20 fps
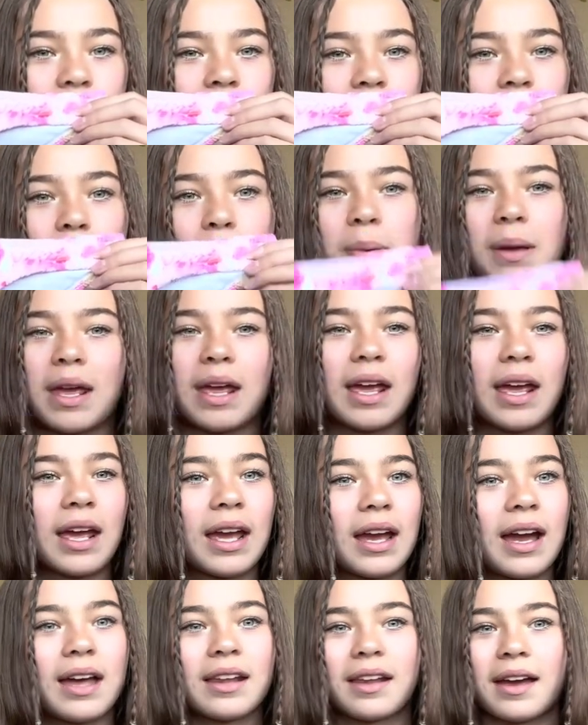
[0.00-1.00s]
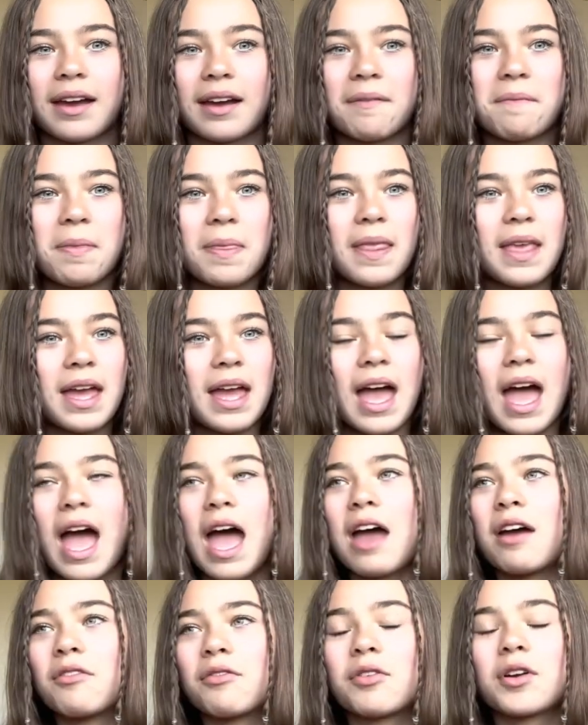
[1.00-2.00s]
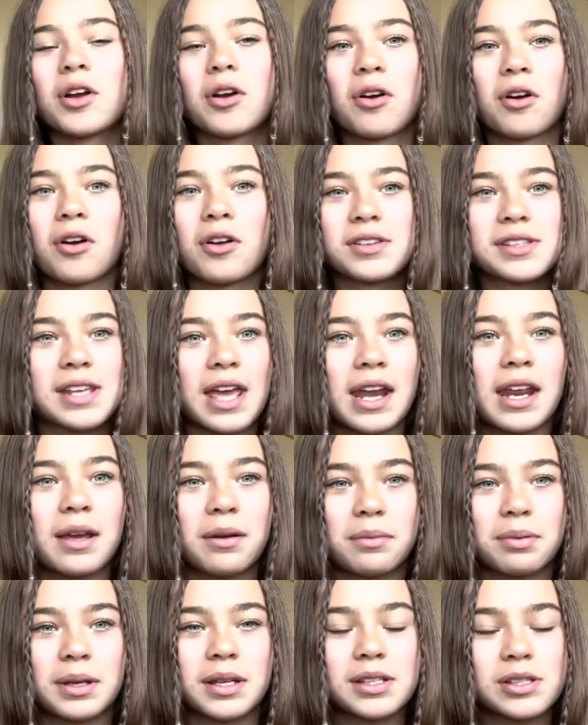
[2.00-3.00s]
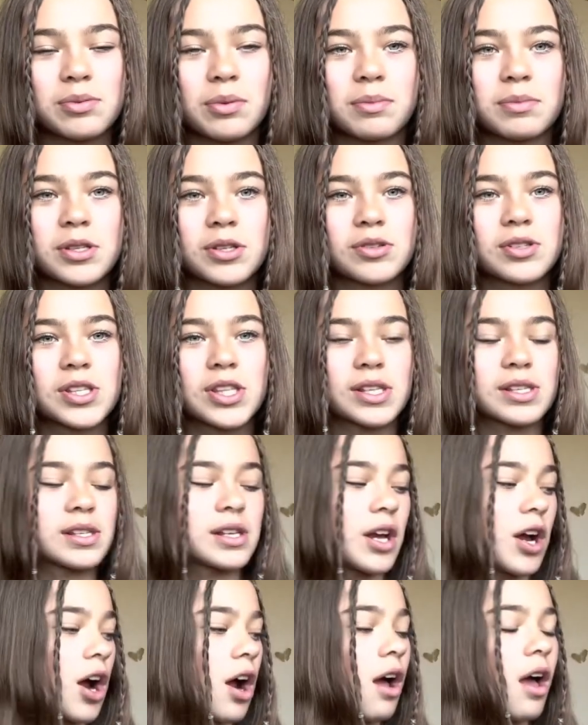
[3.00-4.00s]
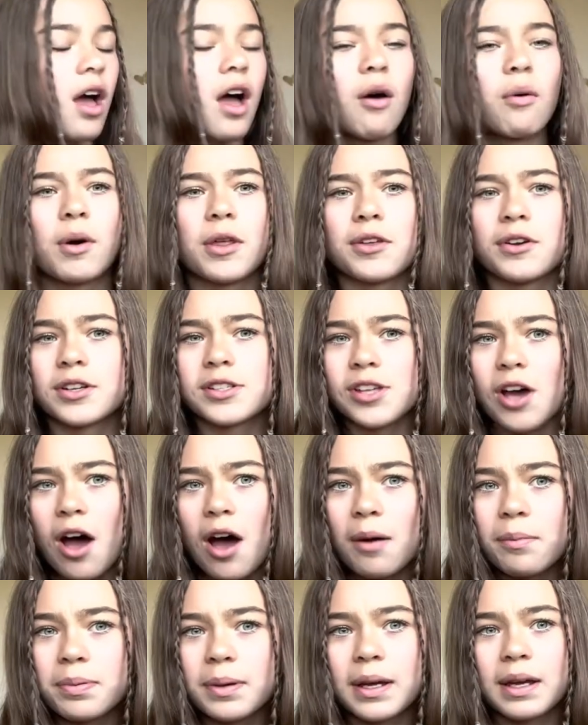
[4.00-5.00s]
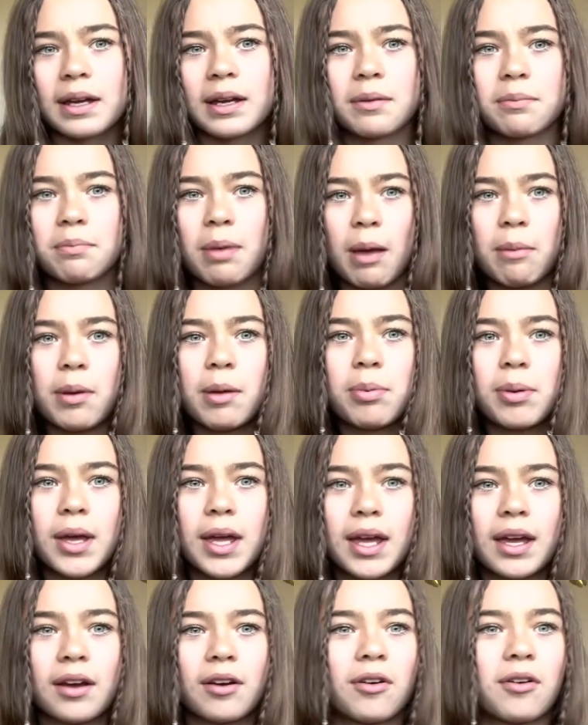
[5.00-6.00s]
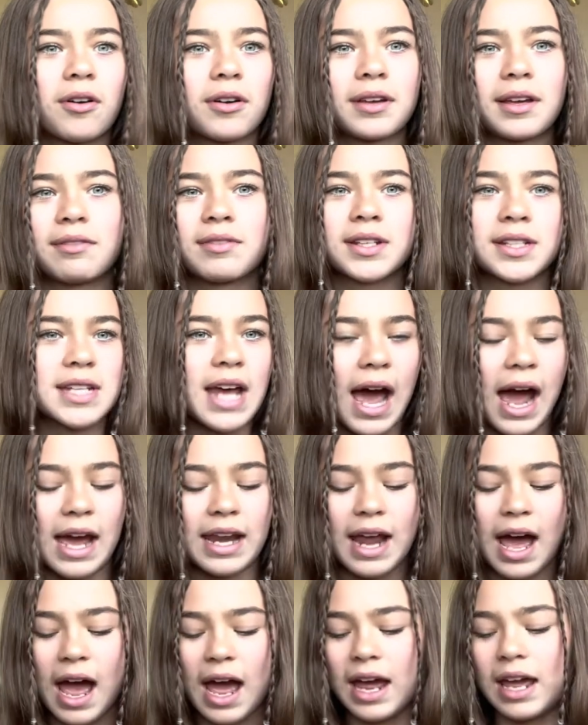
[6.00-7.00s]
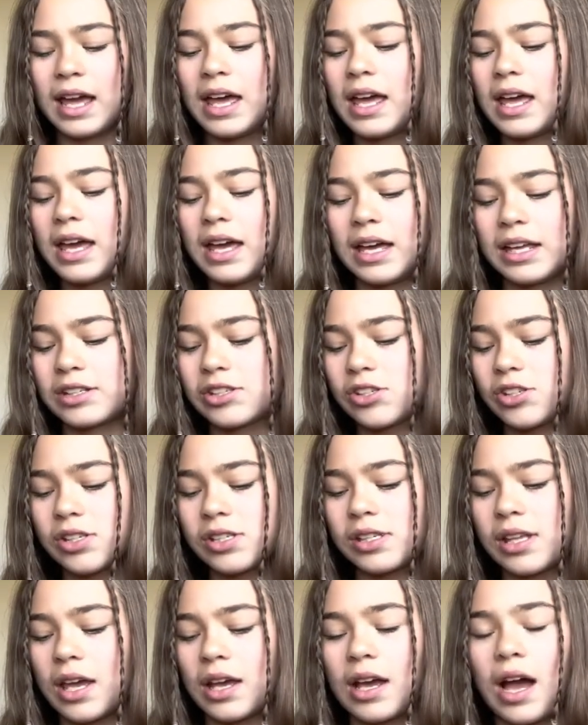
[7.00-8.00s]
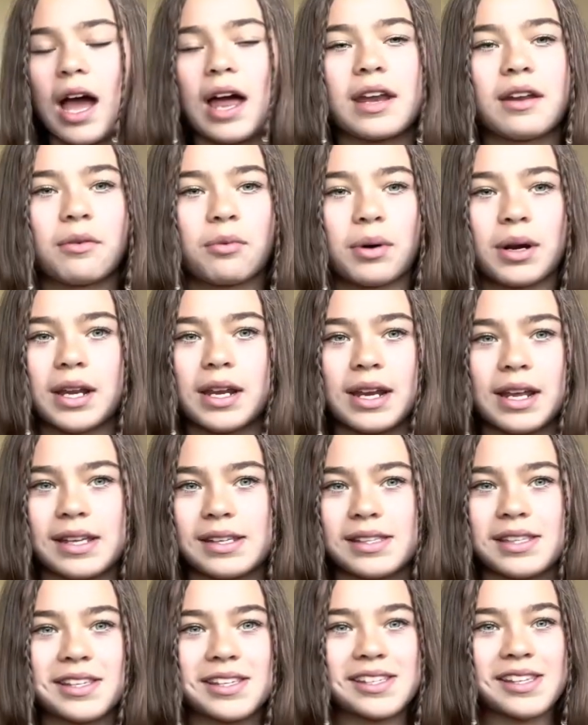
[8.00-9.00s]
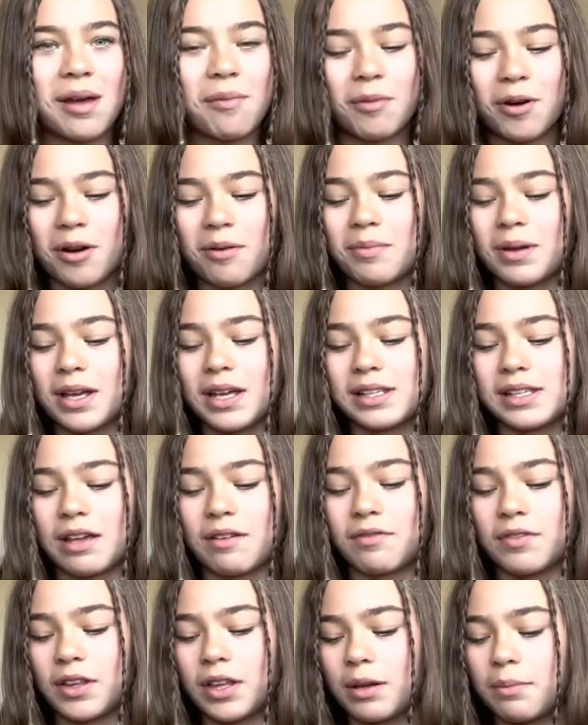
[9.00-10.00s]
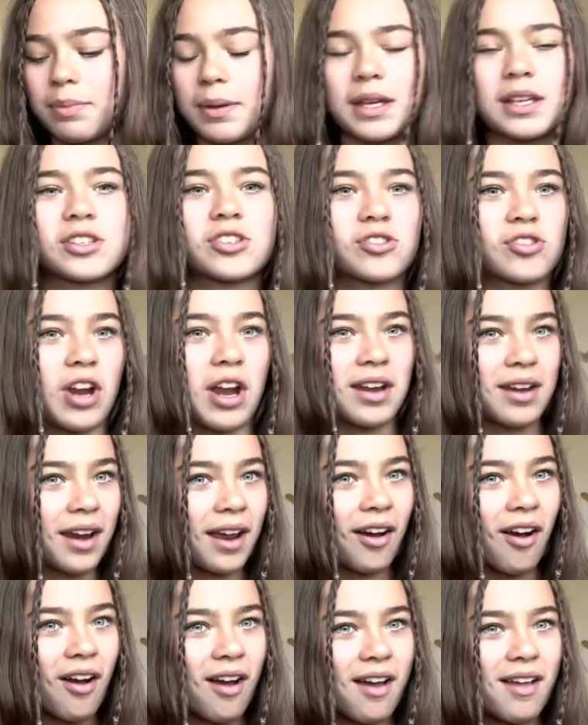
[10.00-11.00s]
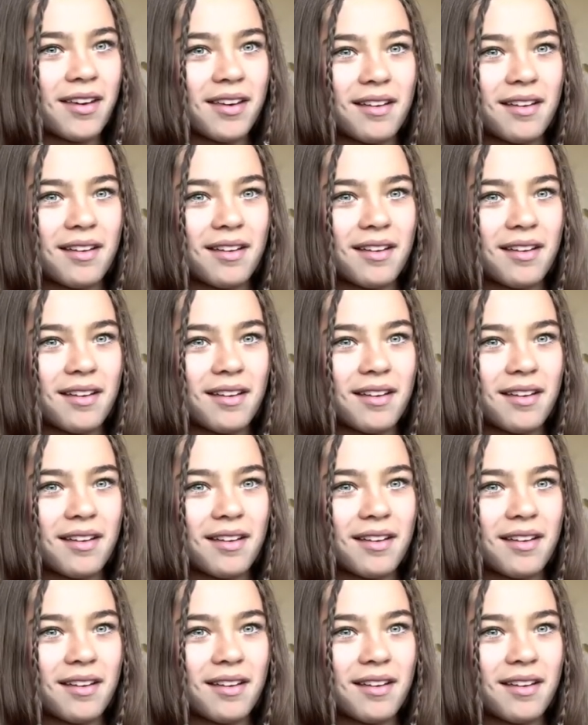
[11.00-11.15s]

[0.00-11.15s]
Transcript: The pink, like every girl's getting pink swimsuits this year, whether it's hot pink, baby pink, or even tie-dye. It's just like kind of what it is this summer, because I feel like pink's trending.